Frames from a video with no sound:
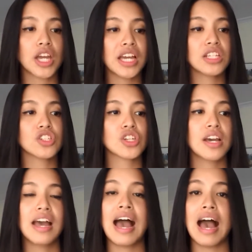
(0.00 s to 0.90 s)
Change
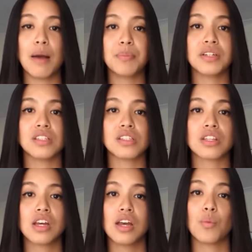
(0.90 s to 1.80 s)

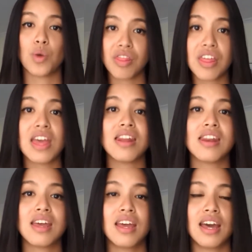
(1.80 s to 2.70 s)
happens within,